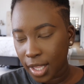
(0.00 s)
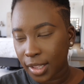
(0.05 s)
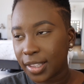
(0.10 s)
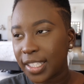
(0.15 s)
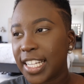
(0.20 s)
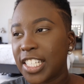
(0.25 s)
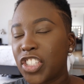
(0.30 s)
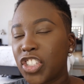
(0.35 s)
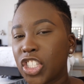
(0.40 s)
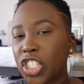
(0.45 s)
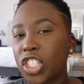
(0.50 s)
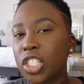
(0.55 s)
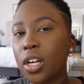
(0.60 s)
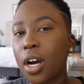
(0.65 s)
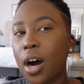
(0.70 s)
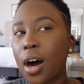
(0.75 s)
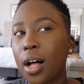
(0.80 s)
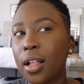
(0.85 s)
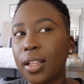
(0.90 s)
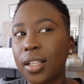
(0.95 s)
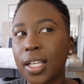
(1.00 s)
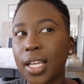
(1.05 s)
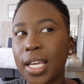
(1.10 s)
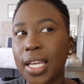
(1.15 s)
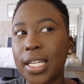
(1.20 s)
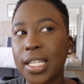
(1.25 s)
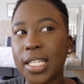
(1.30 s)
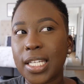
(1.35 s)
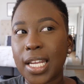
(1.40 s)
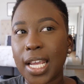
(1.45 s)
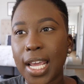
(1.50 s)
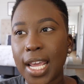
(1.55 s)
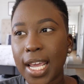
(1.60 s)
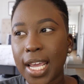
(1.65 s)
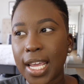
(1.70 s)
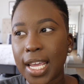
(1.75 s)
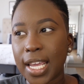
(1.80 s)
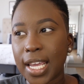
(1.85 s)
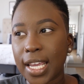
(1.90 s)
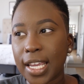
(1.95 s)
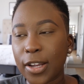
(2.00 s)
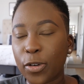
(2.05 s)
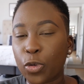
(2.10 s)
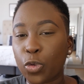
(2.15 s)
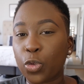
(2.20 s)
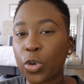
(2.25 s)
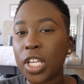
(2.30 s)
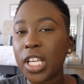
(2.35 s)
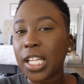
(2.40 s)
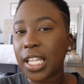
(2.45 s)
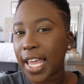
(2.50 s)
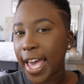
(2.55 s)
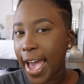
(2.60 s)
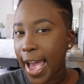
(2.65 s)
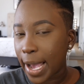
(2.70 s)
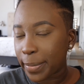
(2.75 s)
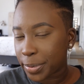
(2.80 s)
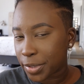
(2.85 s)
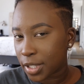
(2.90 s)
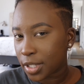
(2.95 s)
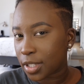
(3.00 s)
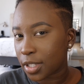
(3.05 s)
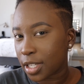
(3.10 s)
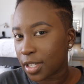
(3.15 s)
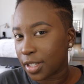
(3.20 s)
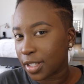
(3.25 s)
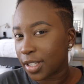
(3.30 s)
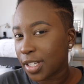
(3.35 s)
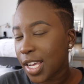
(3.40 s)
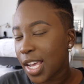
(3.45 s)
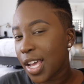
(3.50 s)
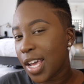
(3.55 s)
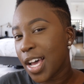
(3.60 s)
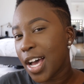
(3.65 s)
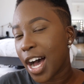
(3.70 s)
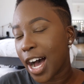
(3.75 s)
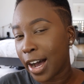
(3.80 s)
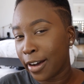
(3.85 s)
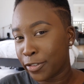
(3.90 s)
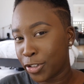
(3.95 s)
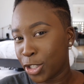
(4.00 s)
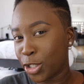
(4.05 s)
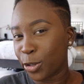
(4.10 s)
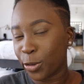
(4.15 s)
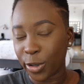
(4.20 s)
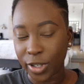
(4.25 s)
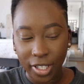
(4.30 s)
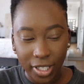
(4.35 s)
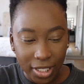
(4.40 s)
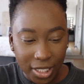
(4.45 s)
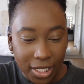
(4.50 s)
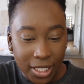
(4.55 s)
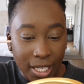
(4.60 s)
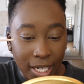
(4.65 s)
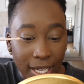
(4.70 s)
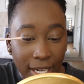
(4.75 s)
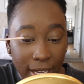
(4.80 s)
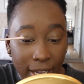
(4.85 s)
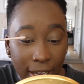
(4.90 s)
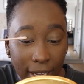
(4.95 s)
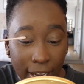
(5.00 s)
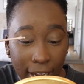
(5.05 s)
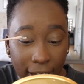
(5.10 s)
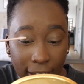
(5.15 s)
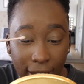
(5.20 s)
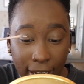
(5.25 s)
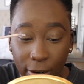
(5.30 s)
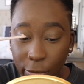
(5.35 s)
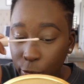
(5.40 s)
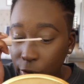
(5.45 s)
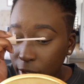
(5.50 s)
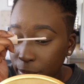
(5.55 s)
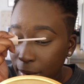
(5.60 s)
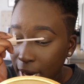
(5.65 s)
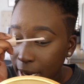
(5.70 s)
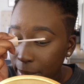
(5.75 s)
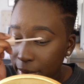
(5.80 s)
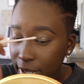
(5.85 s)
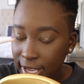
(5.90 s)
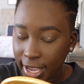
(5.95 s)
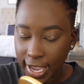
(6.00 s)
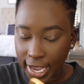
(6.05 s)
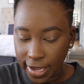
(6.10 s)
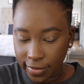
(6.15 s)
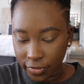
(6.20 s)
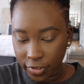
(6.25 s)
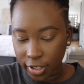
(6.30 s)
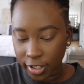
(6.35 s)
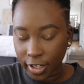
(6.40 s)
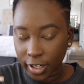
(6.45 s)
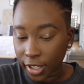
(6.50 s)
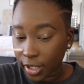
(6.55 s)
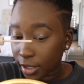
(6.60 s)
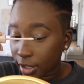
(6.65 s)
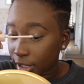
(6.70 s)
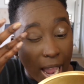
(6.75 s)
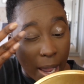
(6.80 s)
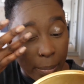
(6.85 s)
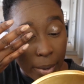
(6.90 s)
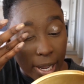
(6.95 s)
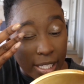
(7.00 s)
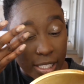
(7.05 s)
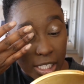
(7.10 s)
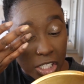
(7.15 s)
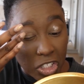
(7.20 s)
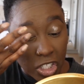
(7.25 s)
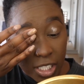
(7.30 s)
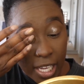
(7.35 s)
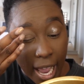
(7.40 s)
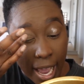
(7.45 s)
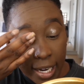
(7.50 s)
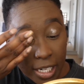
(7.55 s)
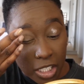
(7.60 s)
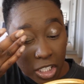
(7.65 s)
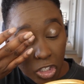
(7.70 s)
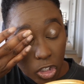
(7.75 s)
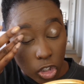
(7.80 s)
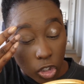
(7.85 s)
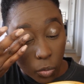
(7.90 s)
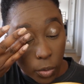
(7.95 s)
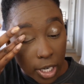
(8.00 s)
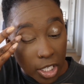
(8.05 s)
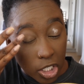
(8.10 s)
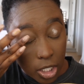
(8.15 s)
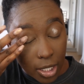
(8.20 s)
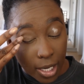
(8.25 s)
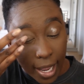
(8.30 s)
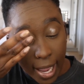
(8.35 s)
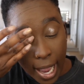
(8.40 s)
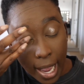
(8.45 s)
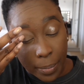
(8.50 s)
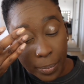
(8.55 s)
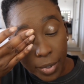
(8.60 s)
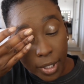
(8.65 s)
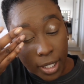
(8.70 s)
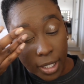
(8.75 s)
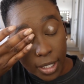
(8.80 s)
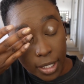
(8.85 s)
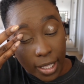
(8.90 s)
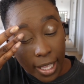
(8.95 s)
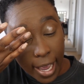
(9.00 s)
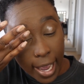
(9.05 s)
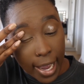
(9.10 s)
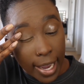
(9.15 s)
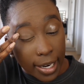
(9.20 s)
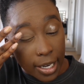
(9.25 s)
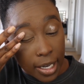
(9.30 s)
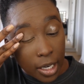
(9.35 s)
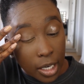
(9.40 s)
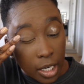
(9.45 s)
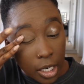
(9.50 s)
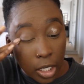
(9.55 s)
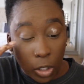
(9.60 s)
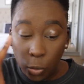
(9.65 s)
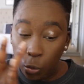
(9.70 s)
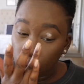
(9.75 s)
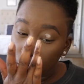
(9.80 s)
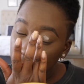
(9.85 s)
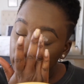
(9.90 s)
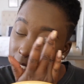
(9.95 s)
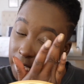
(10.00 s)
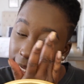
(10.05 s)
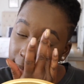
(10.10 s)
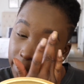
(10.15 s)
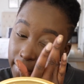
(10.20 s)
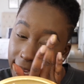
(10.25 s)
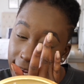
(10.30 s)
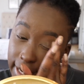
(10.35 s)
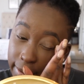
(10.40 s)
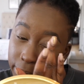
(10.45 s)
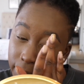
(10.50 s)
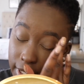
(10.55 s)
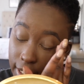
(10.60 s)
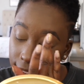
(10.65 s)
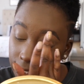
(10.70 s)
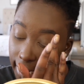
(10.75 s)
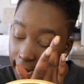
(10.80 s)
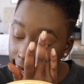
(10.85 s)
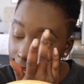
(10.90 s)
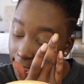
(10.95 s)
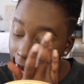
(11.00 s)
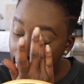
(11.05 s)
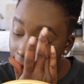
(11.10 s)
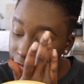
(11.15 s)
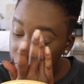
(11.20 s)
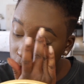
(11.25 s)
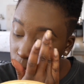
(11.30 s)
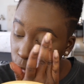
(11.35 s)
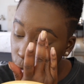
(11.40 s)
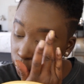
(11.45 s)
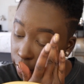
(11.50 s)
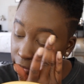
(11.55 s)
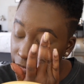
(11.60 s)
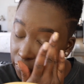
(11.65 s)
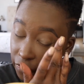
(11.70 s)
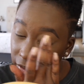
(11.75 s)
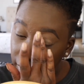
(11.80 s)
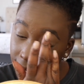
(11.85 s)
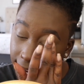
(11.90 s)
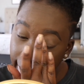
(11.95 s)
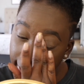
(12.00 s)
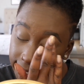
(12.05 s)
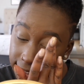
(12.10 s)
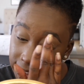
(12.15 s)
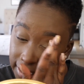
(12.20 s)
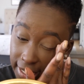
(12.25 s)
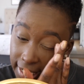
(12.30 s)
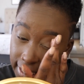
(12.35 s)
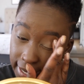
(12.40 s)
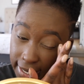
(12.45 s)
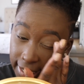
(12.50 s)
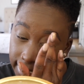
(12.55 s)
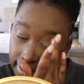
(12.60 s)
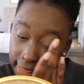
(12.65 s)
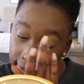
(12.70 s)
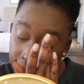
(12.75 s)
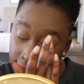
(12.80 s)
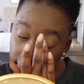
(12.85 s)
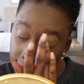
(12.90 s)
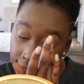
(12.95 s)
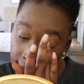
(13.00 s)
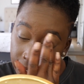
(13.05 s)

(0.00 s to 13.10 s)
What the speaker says: let's just call it a relapse of sorts with my behavior. I basically just had a situation happen that really made me like have to reflect and